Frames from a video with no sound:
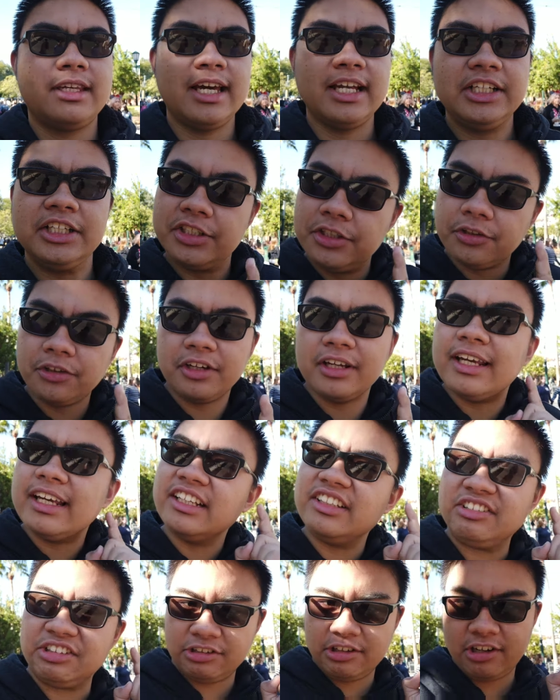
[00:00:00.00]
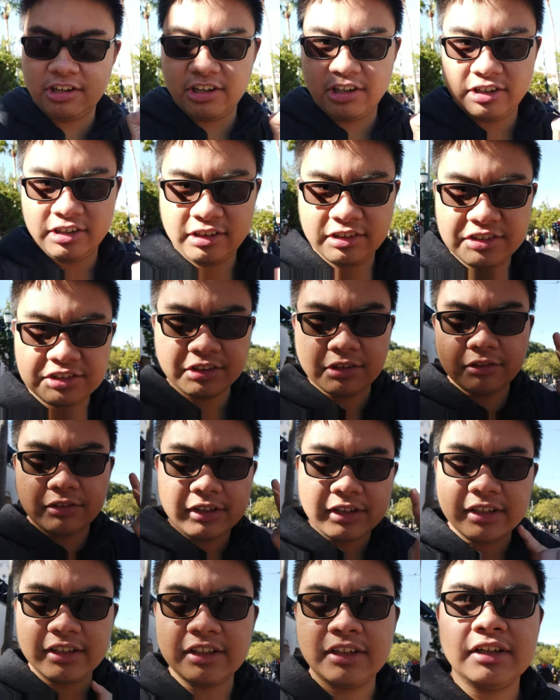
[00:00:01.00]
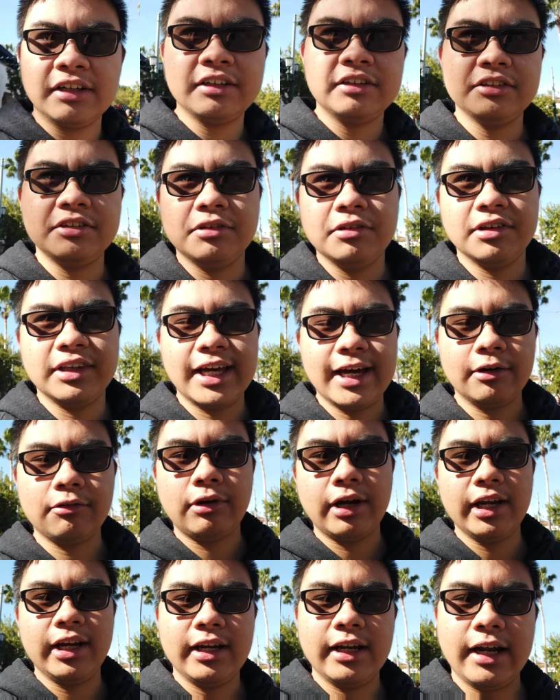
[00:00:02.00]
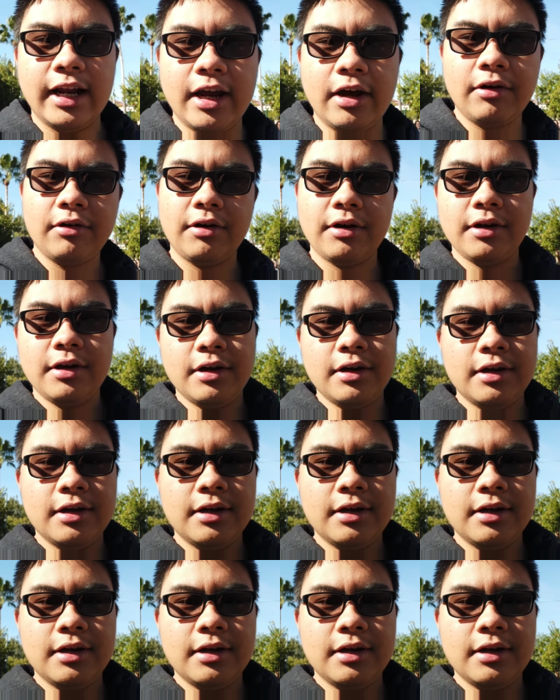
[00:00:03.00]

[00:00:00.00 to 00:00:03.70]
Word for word: Get Your Eats On. So we're gonna do that right now.